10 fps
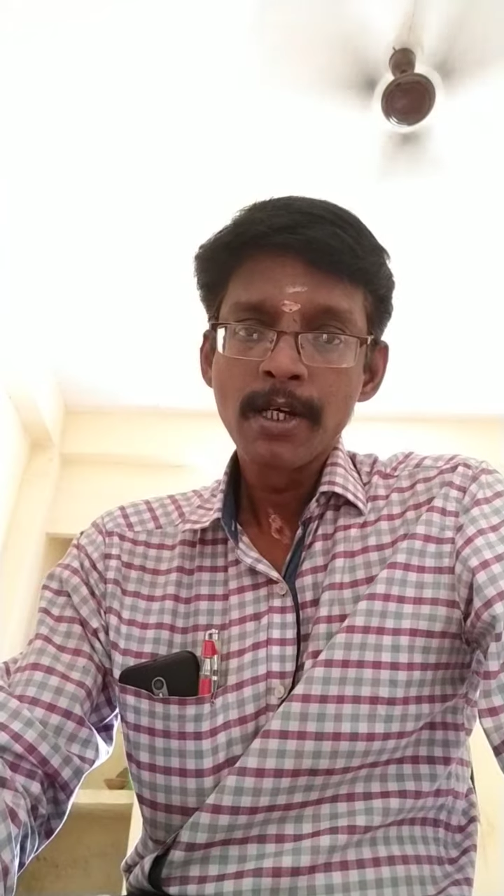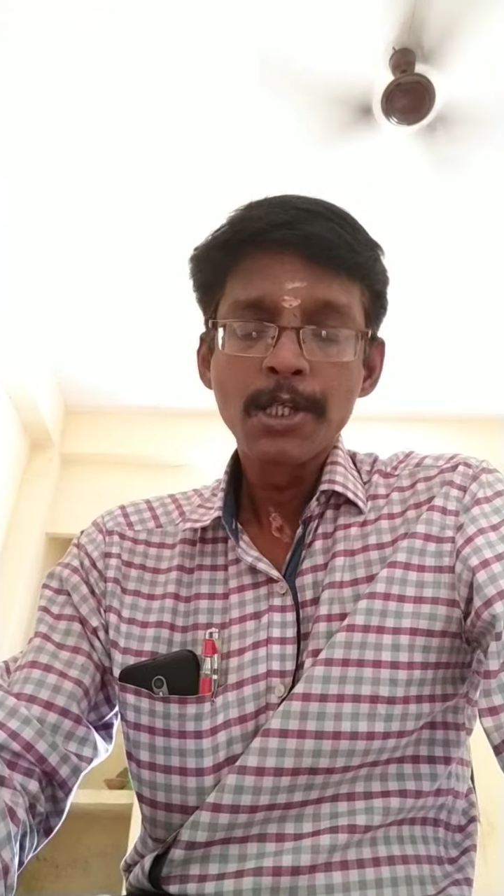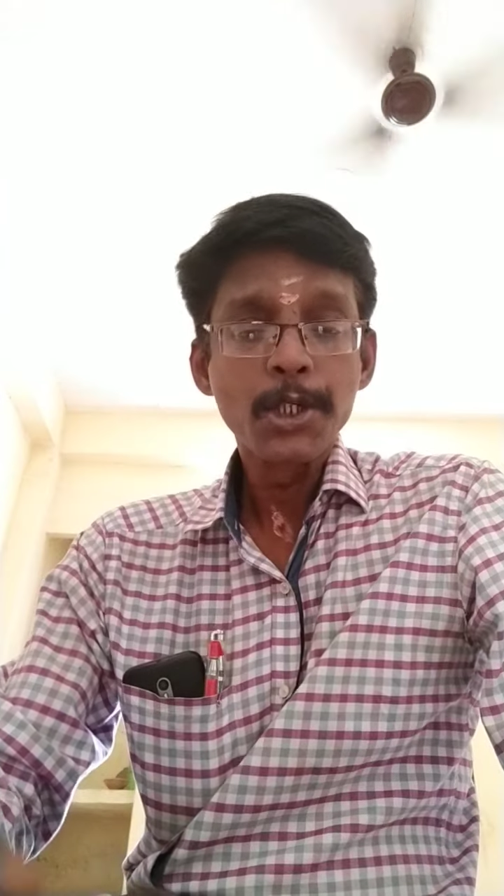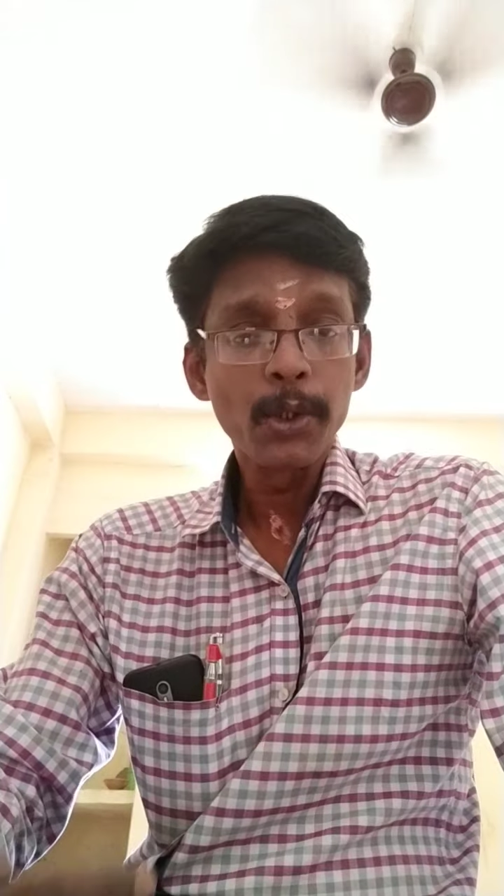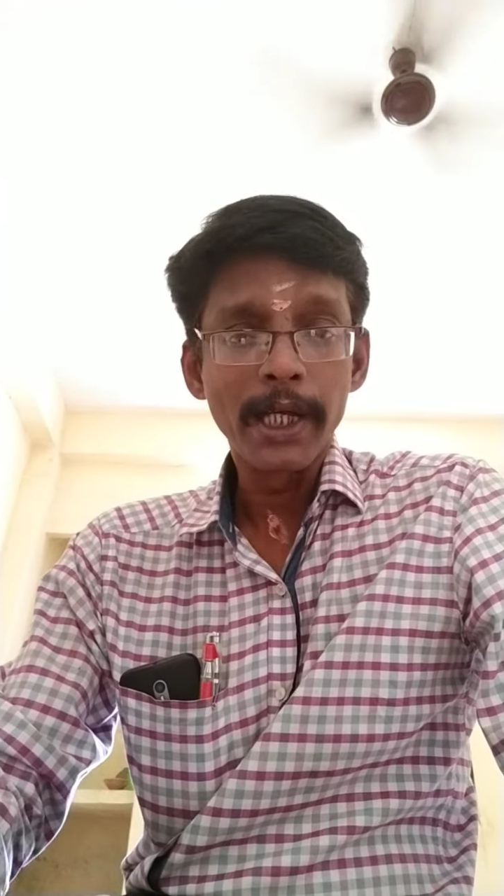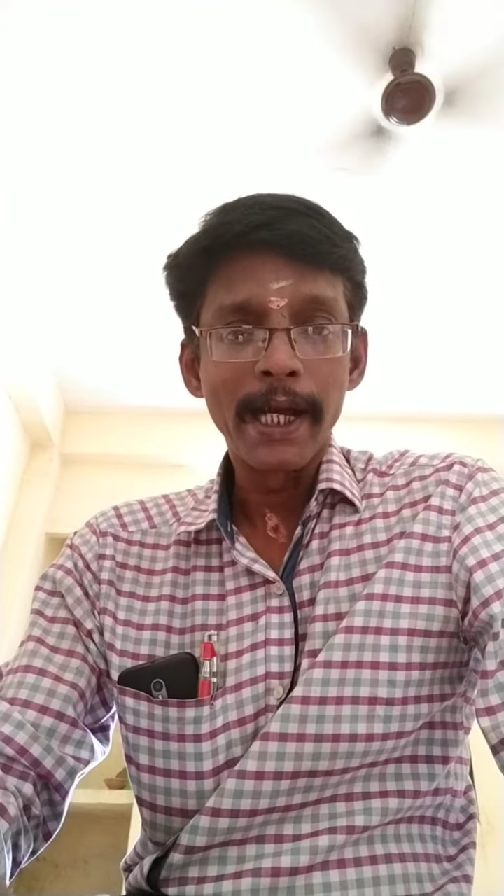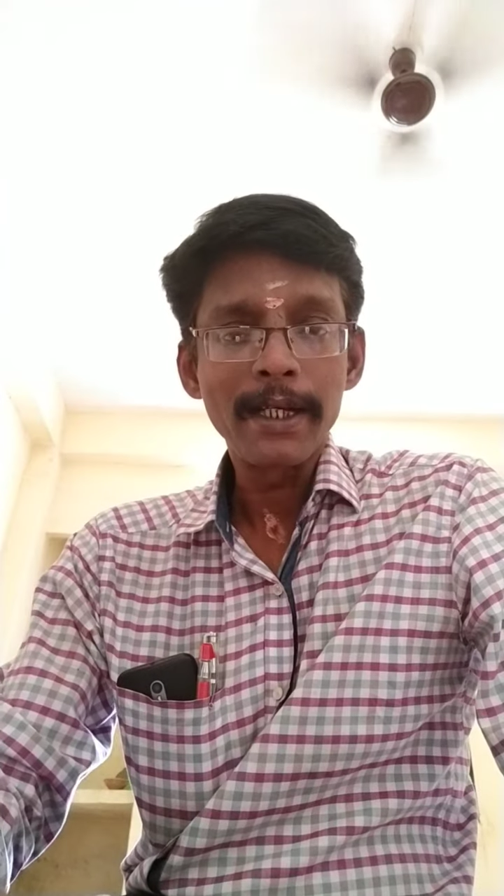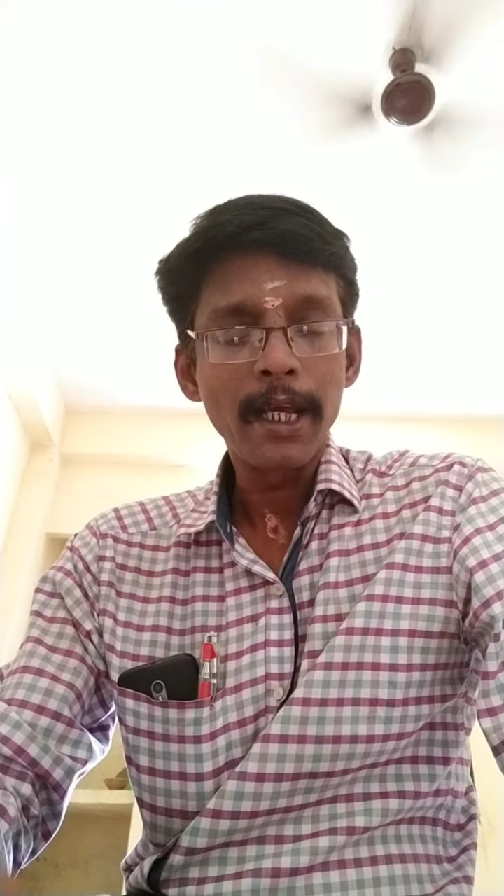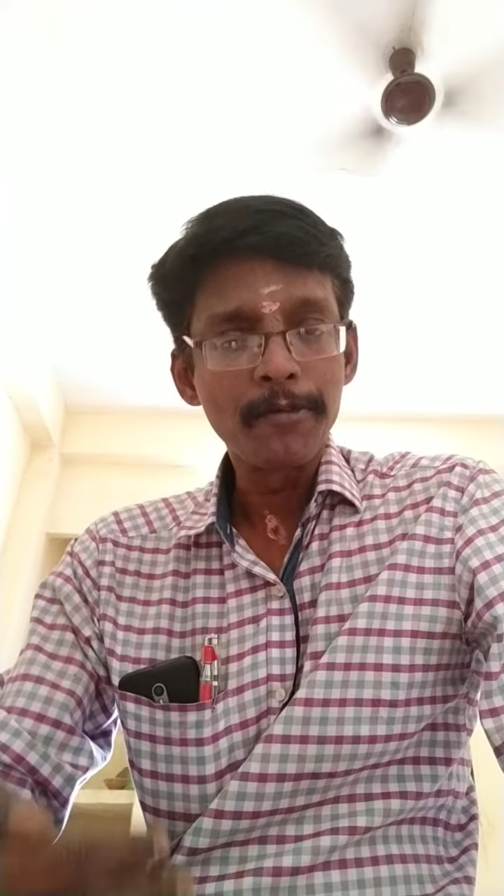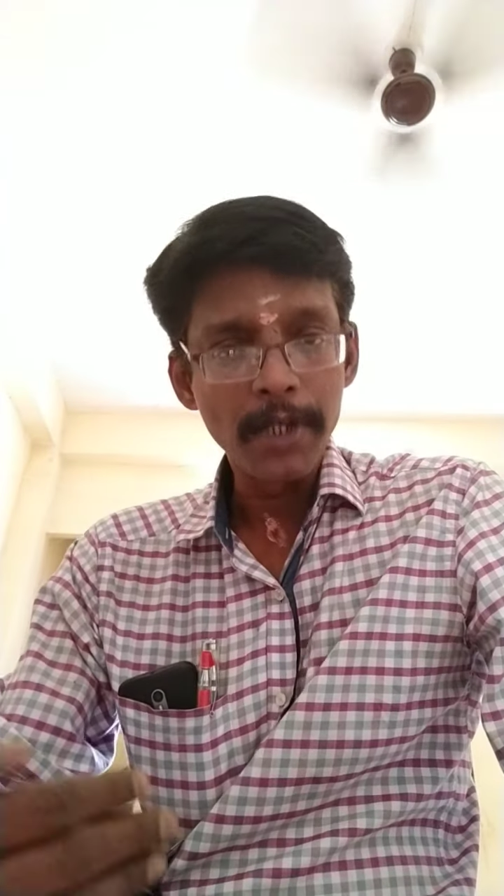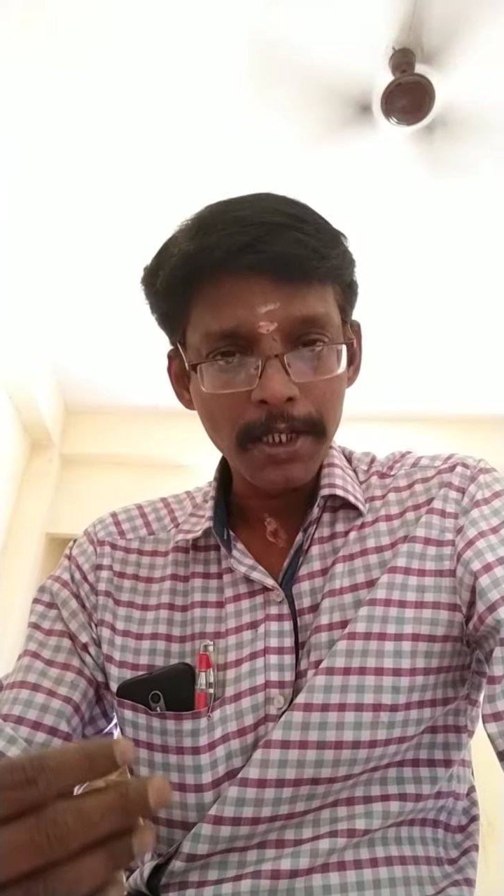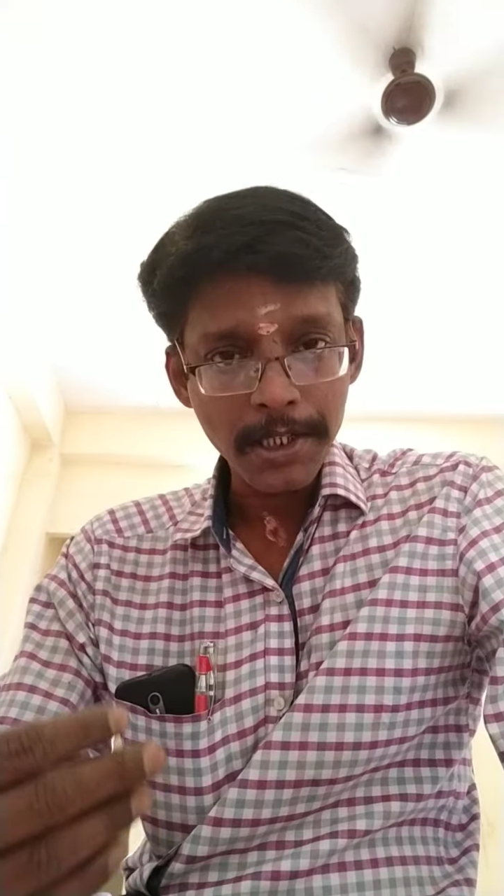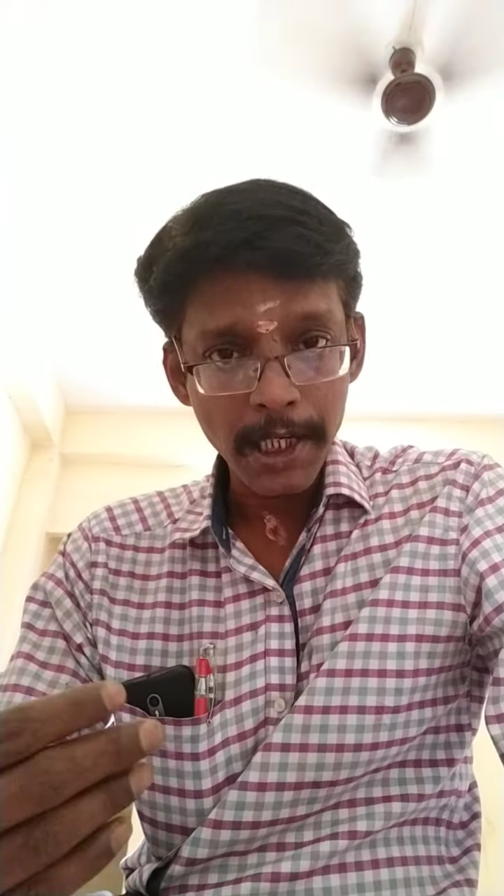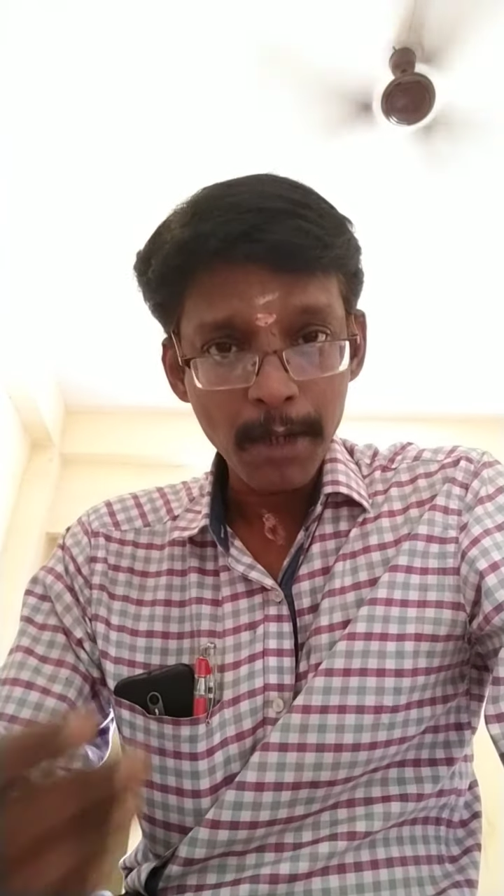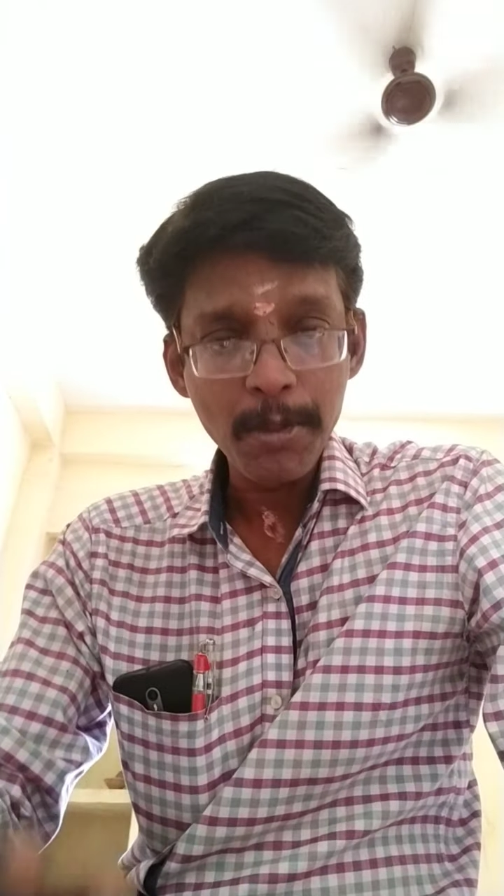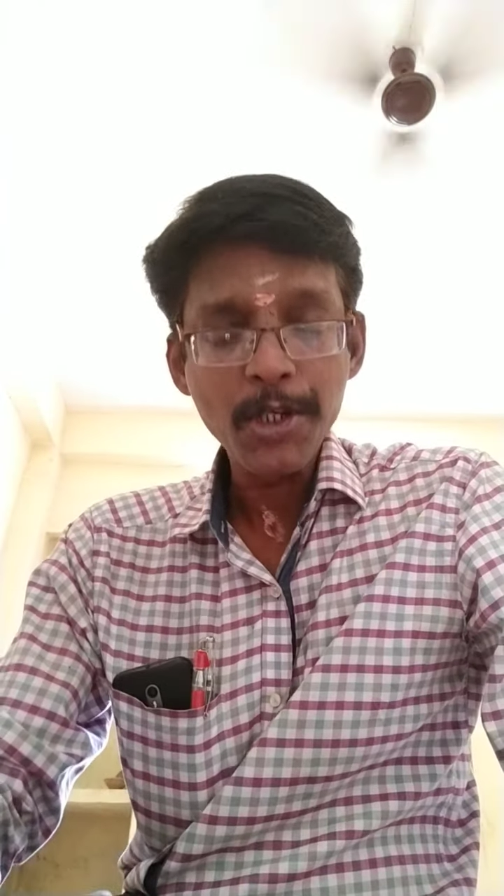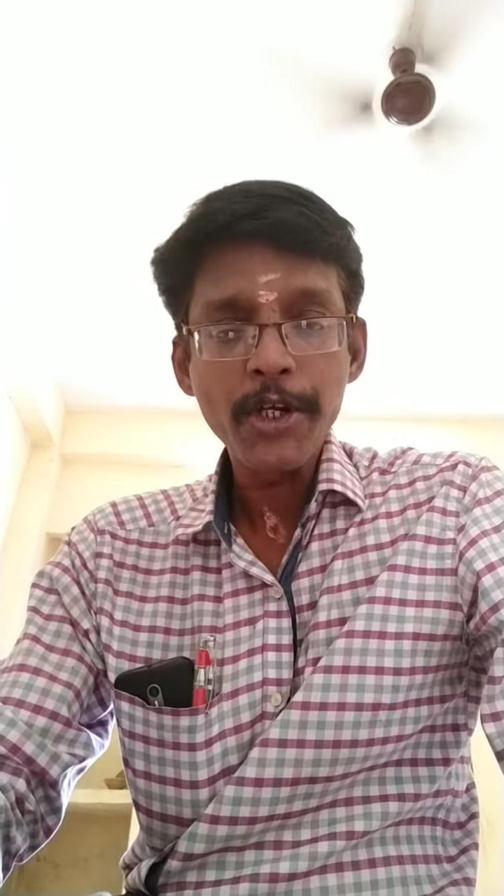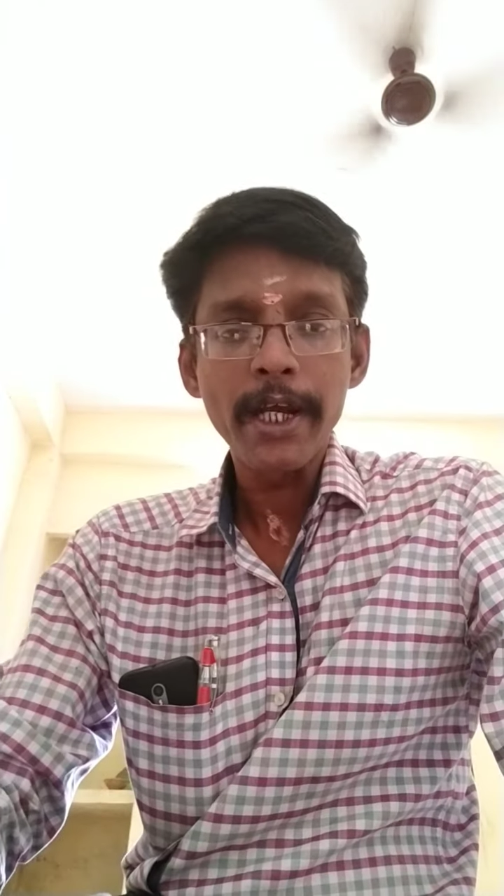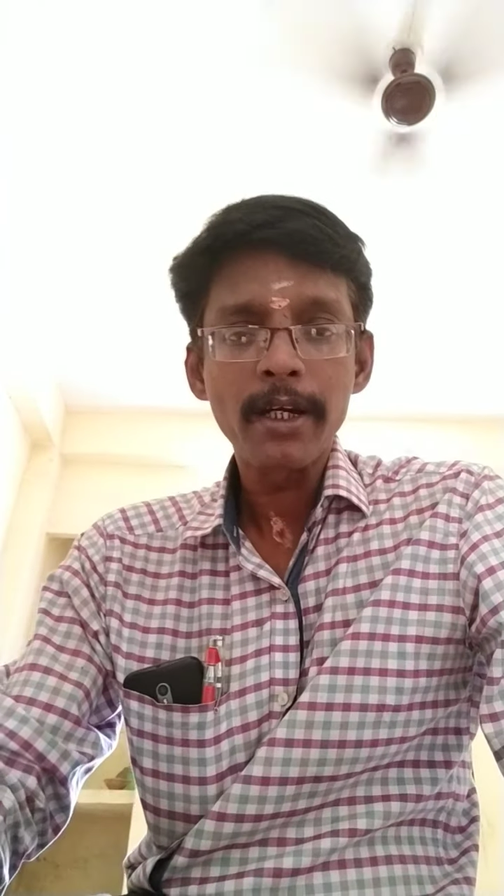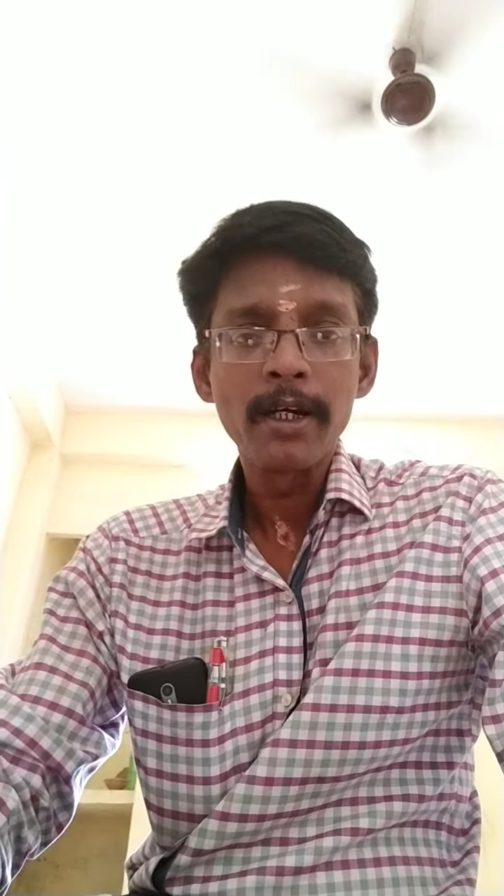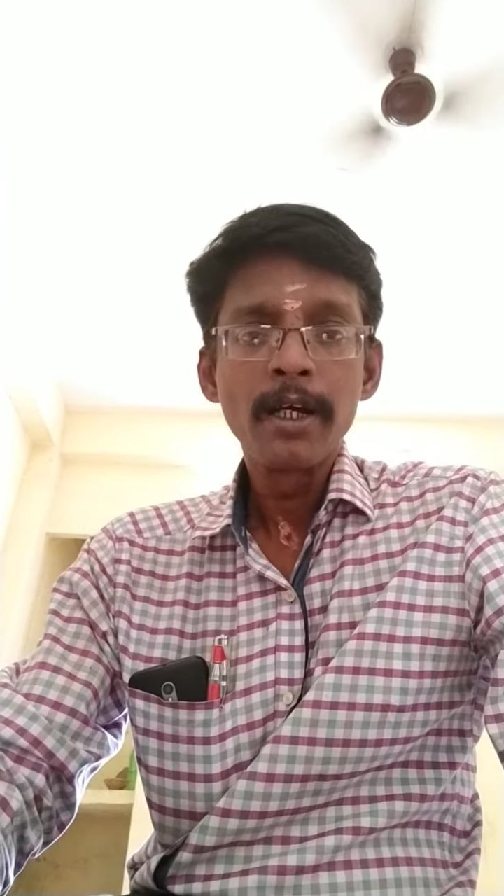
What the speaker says: so that if there is any mistake,